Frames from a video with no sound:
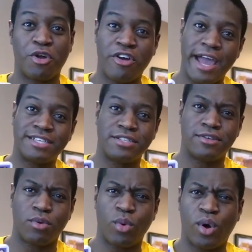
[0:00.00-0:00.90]
crash
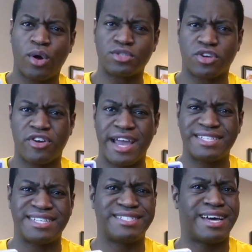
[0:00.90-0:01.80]
into the walls or
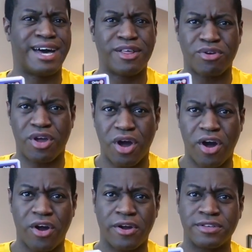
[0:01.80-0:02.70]
crash into other
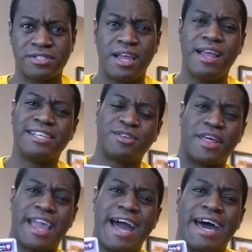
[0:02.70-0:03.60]
cars. So
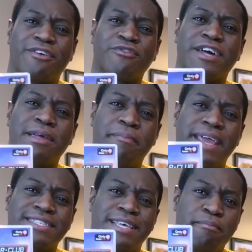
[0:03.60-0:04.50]
that kind of really
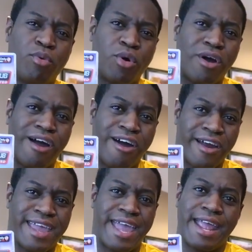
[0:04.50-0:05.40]
makes it more
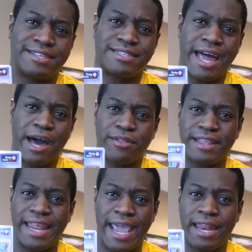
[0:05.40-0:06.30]
arcade style
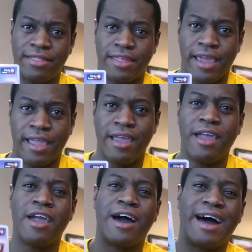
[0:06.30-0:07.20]
than anything.
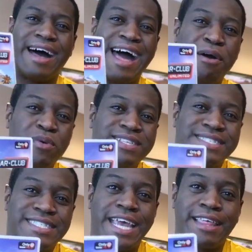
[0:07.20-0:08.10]
I
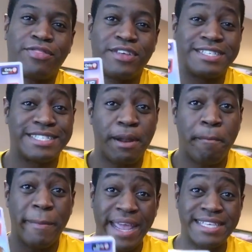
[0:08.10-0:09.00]
wouldn't say that this is an
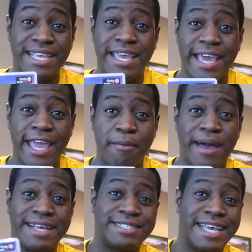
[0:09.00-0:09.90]
amazing game.
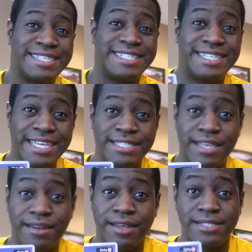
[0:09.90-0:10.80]
I say it's
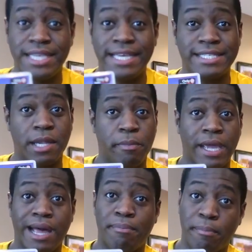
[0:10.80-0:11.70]
decent. It's easy to
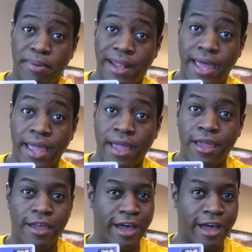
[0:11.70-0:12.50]
pick up and play,